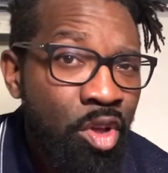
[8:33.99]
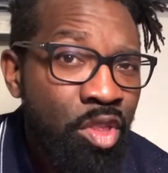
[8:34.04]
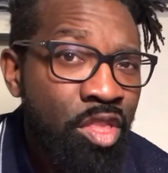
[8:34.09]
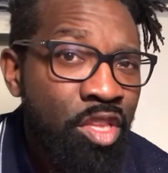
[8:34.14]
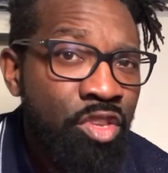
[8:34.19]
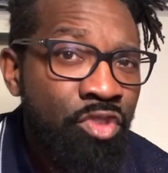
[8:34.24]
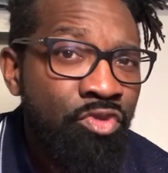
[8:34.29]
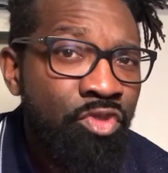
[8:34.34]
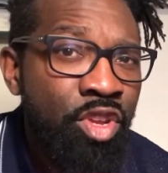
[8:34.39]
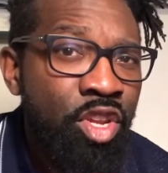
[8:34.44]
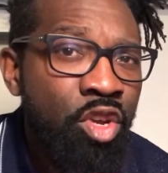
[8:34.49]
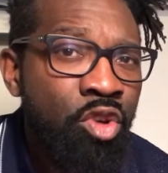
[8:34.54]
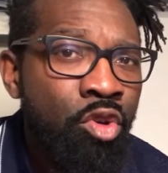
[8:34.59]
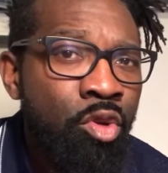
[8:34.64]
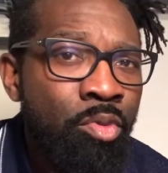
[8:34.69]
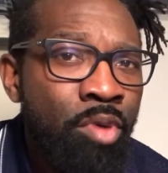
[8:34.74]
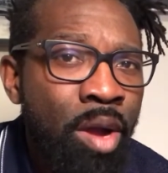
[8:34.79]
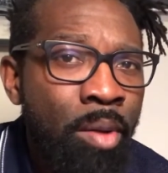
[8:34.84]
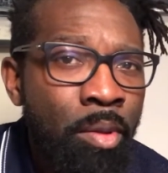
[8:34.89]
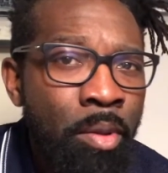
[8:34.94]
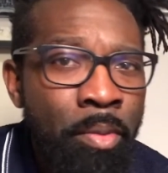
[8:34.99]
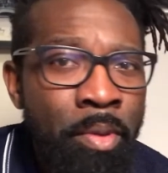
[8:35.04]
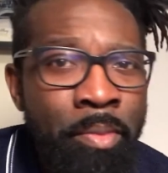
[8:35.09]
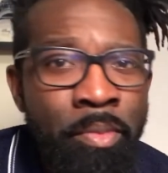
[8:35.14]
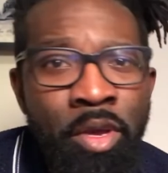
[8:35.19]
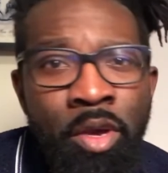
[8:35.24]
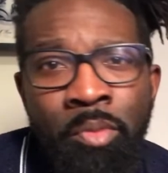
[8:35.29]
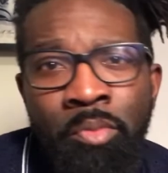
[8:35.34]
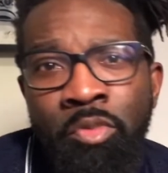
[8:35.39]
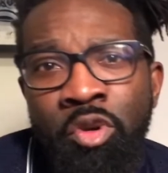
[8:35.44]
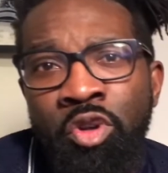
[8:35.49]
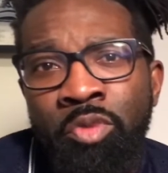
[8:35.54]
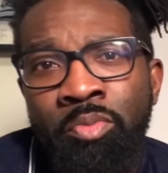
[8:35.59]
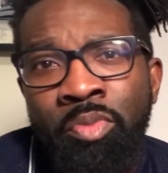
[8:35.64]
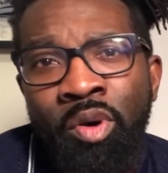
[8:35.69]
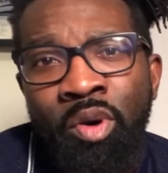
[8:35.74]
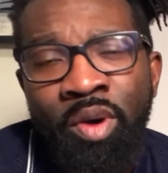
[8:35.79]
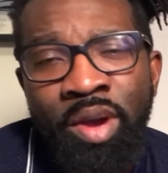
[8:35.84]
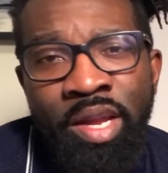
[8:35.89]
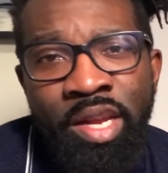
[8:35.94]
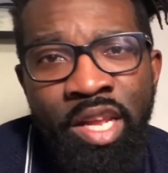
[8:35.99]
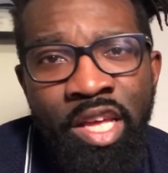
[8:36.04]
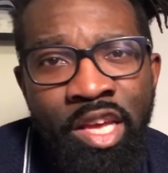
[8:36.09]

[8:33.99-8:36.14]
in this video would probably be a moot point